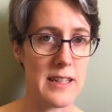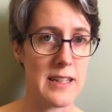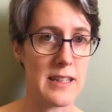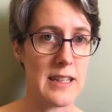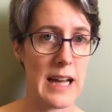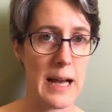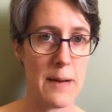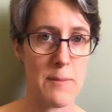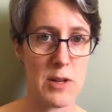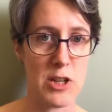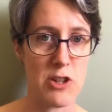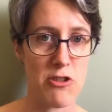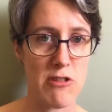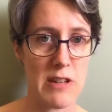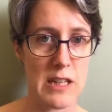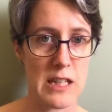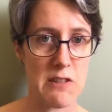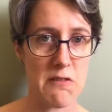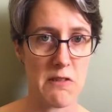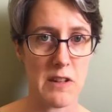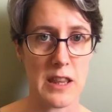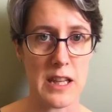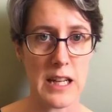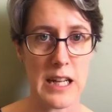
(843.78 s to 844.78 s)
how many trees are
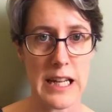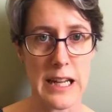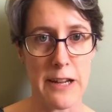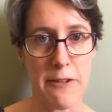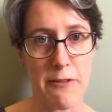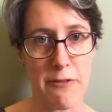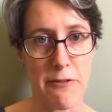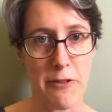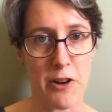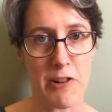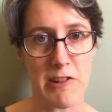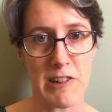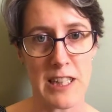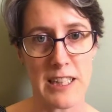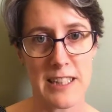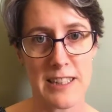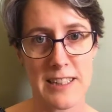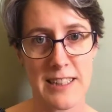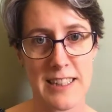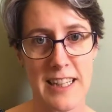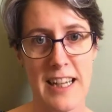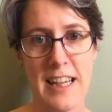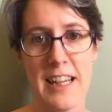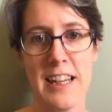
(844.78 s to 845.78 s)
in the LEaF forest,
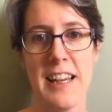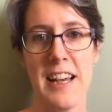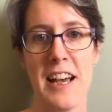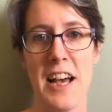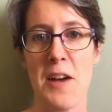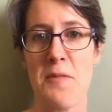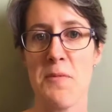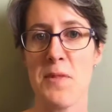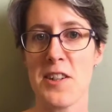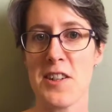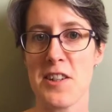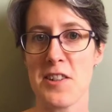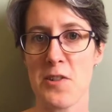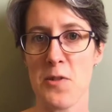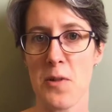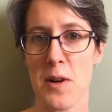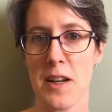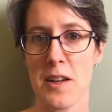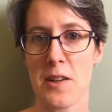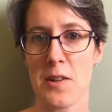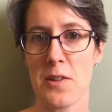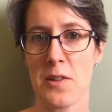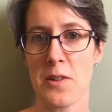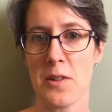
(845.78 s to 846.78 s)
which is quite
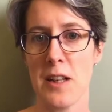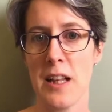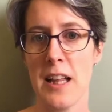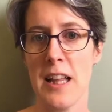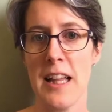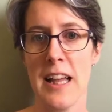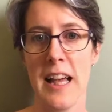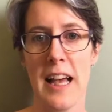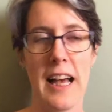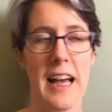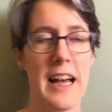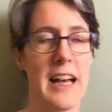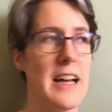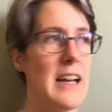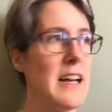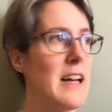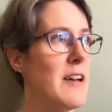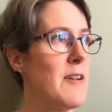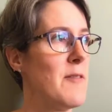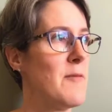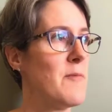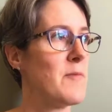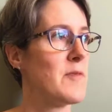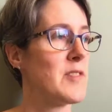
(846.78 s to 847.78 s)
cool.
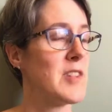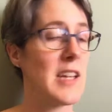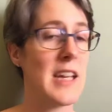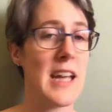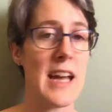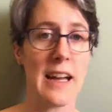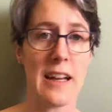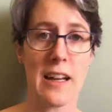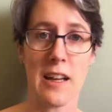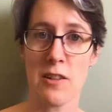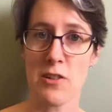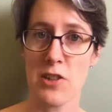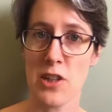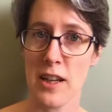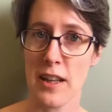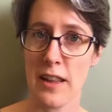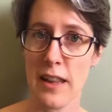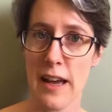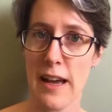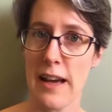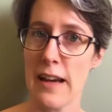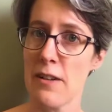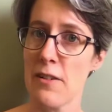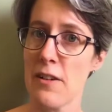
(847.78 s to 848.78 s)
So yeah, go check that
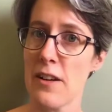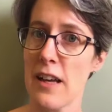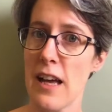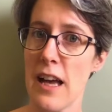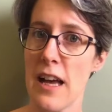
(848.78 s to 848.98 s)
out.